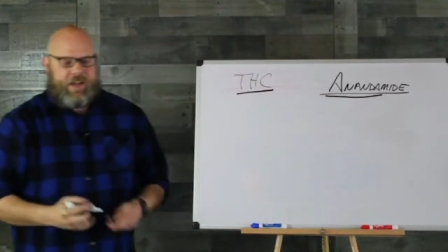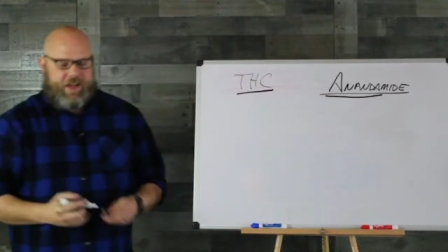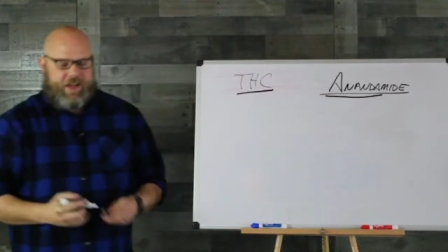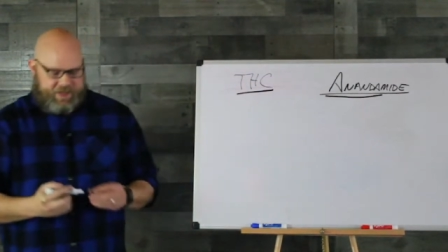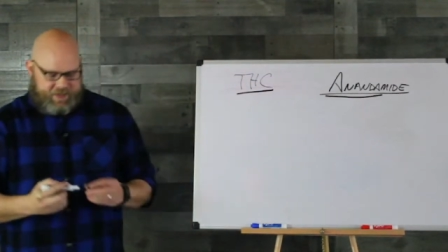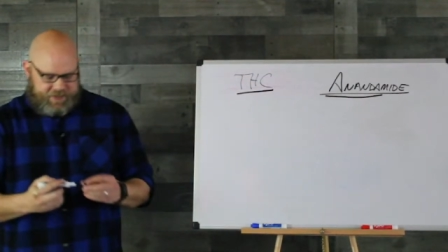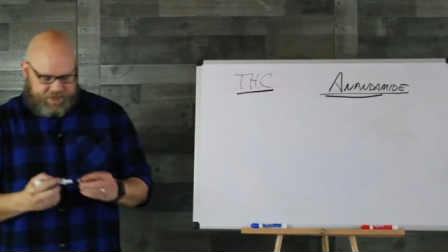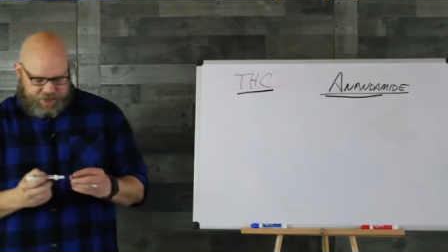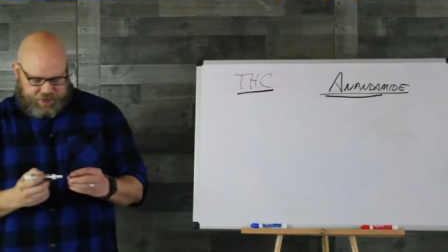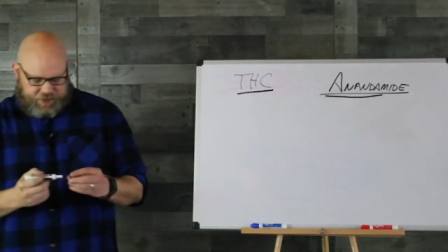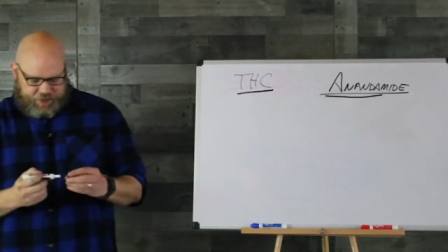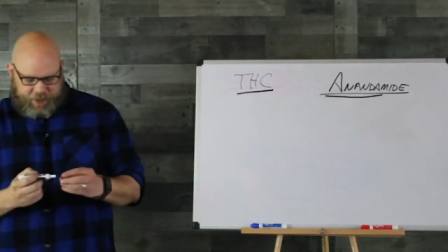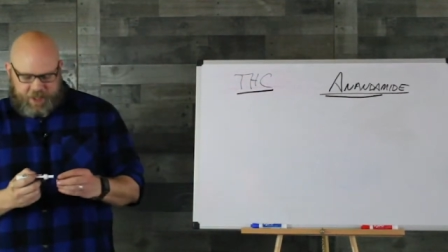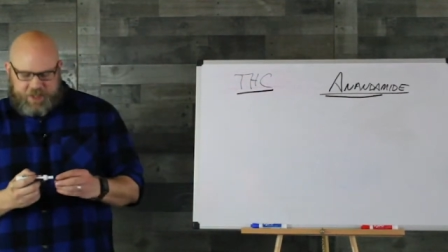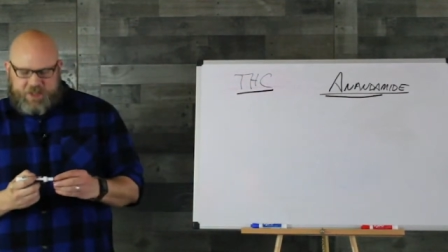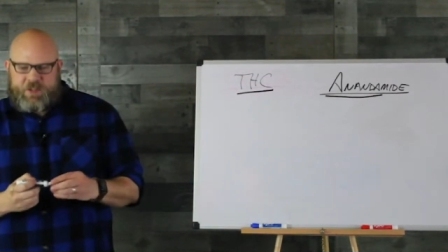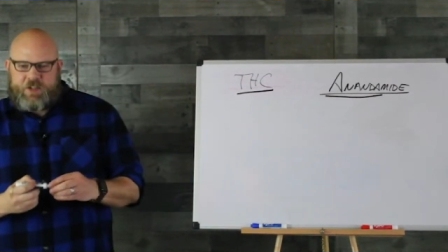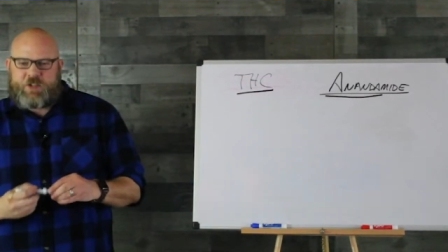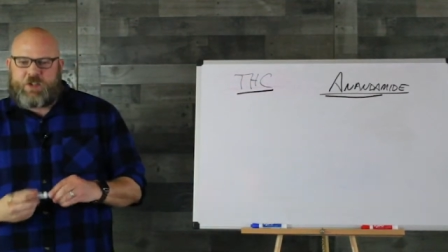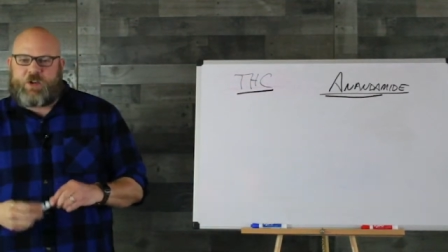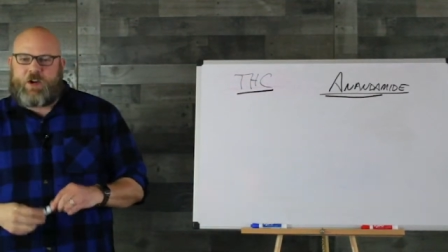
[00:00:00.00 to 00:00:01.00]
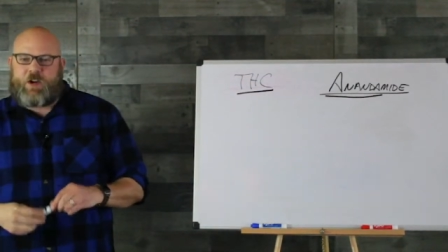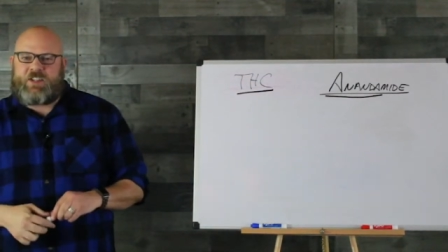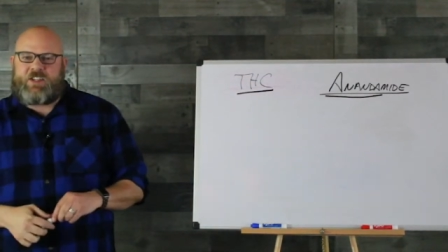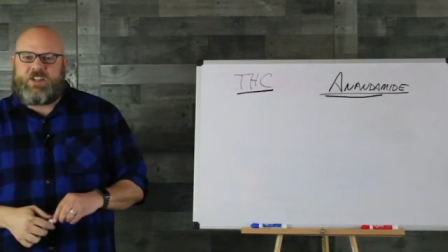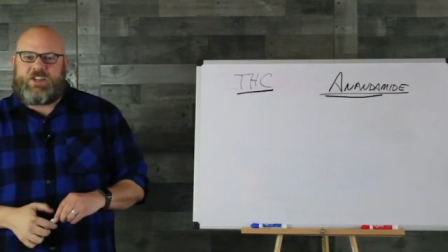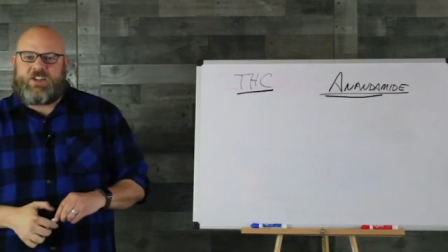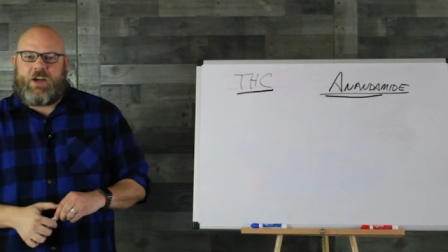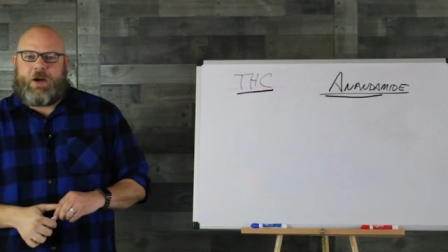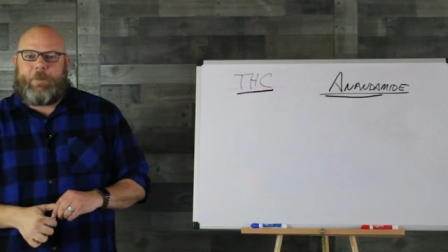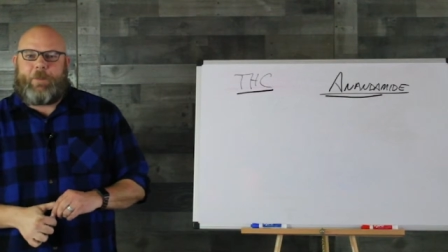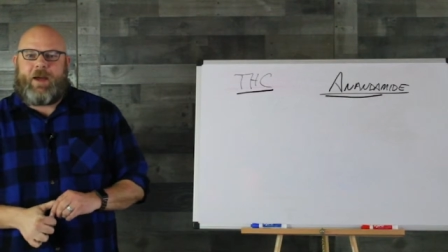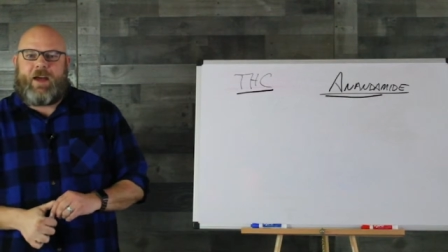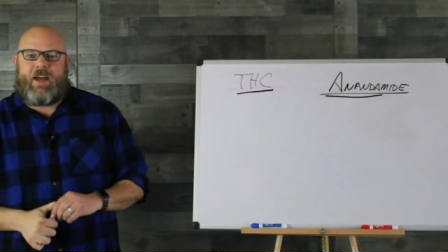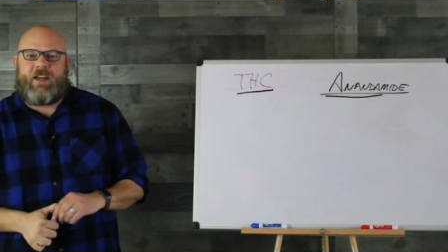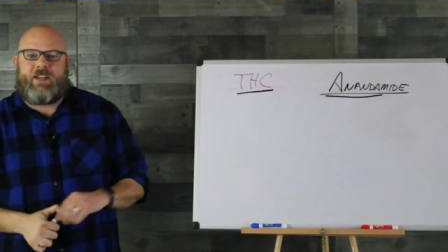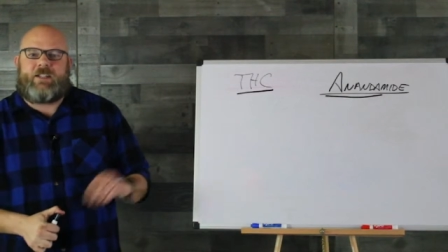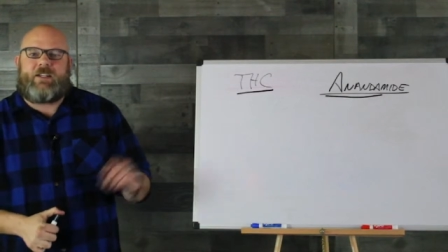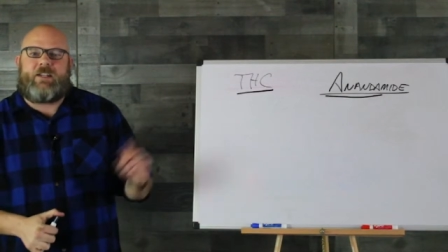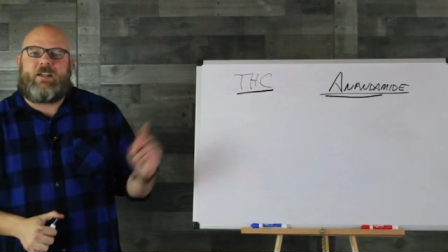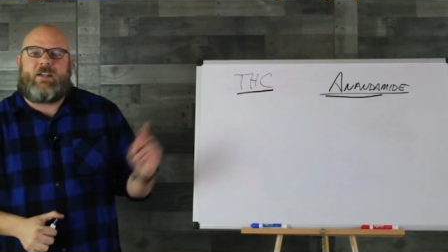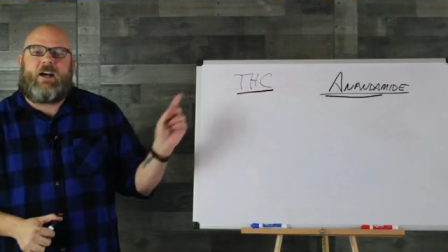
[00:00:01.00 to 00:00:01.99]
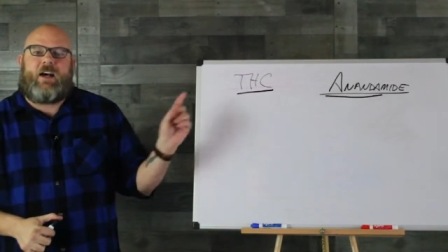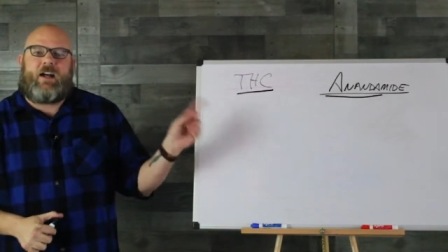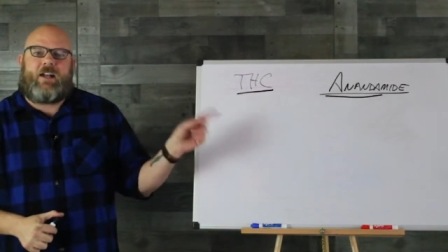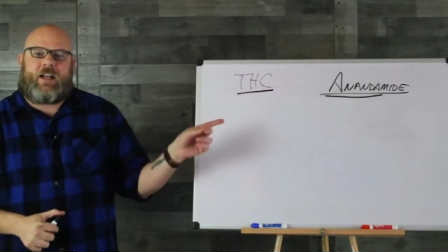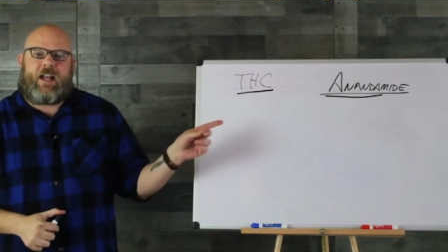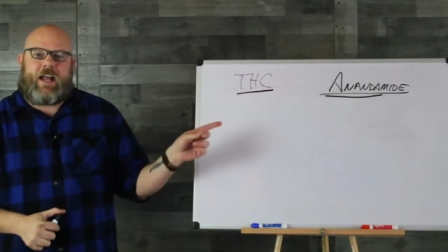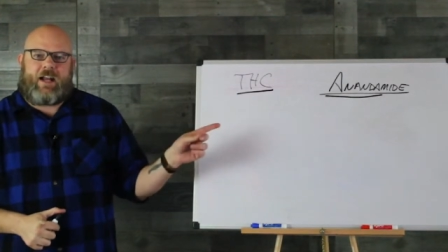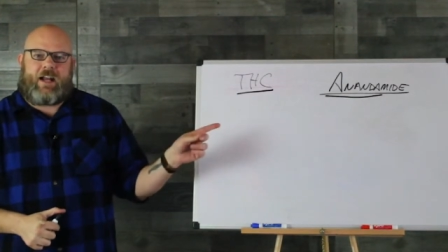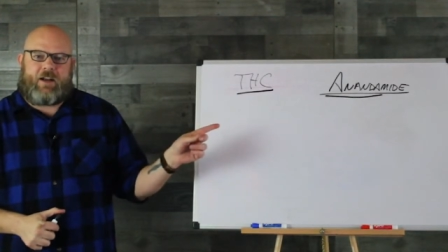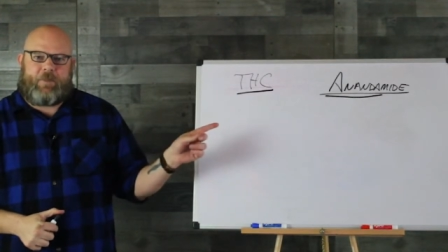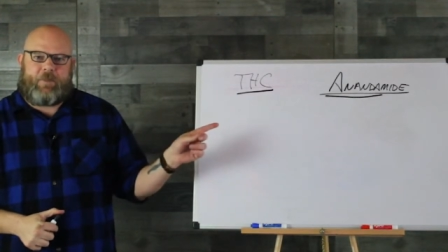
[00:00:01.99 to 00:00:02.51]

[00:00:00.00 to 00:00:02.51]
is the drug that dresses up as anandamide.